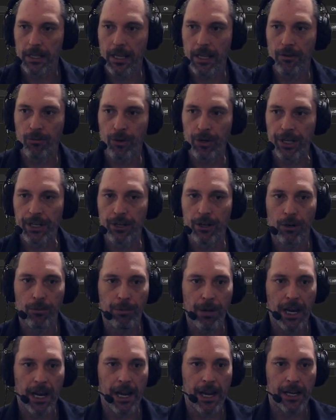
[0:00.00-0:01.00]
If we go
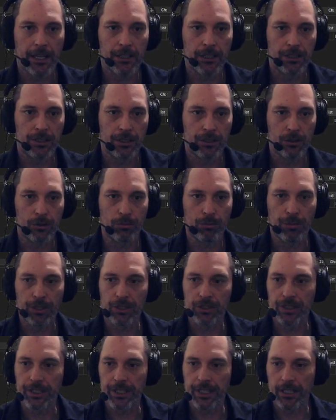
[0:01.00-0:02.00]
back to
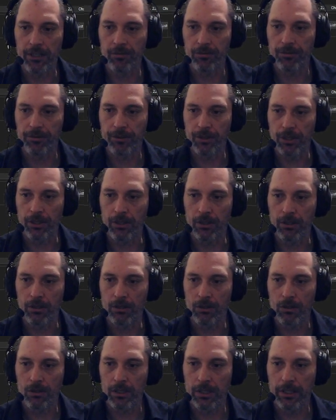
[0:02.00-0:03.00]
building
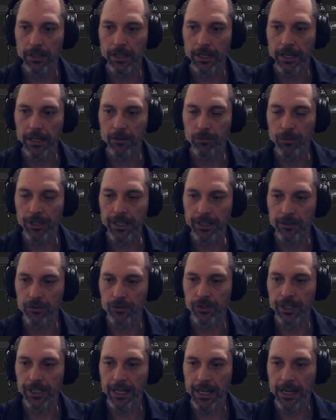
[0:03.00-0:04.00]
info and we
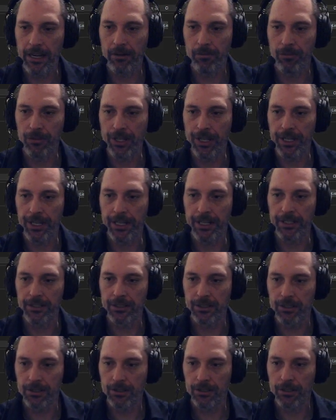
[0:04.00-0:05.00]
rename
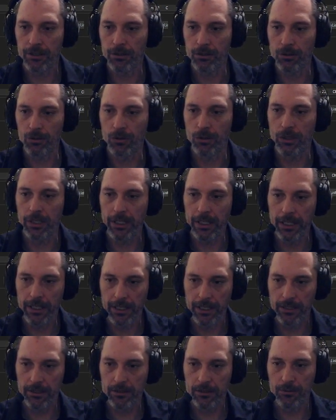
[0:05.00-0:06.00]
this to
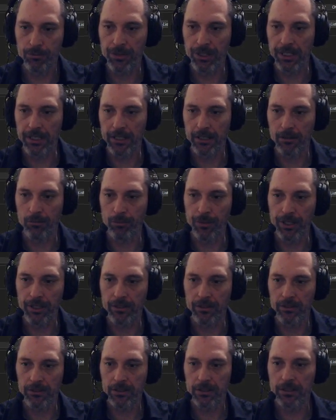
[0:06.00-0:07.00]
is being
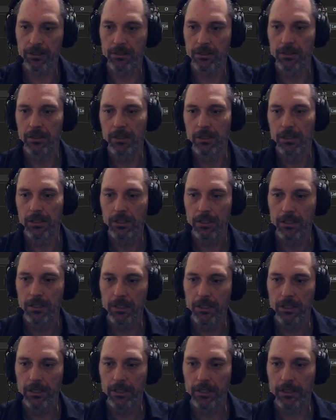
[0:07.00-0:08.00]
built,
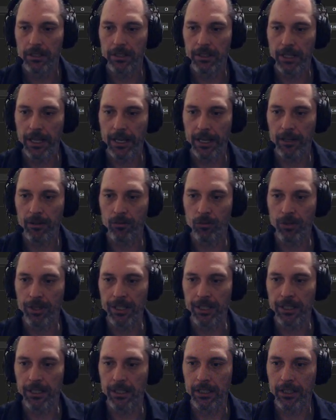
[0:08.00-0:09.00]
then
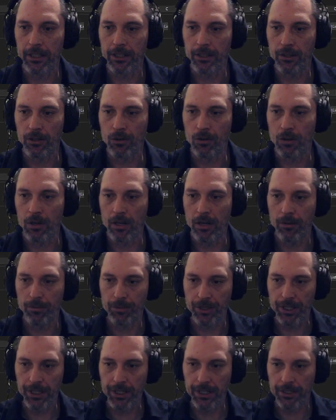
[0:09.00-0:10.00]
we go
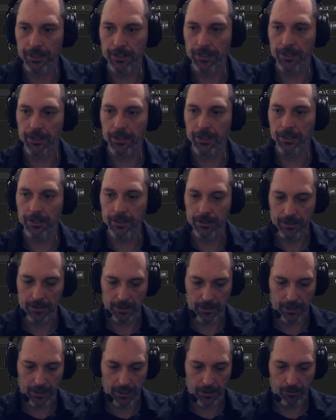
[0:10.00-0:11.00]
up here
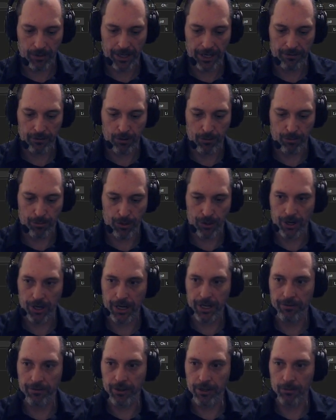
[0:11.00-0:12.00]
and we have a
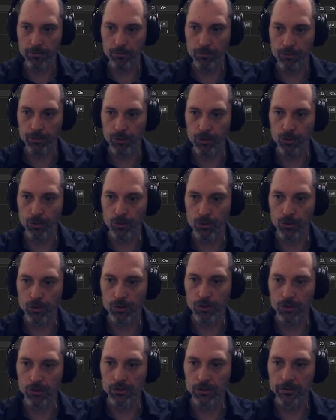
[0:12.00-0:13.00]
private
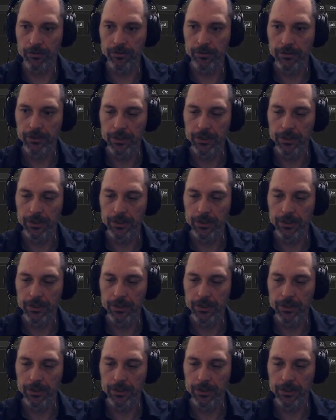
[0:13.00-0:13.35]
bool